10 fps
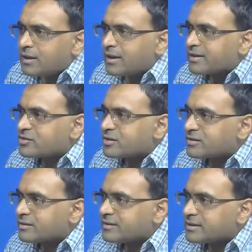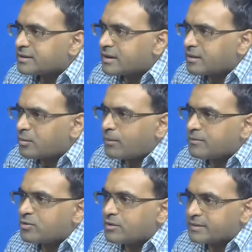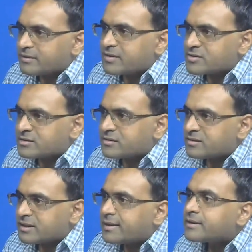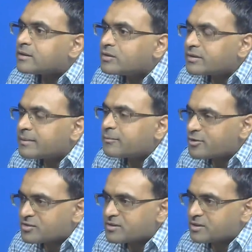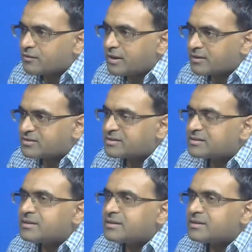lectures and where there are problem solving sessions related to the same question that you have asked.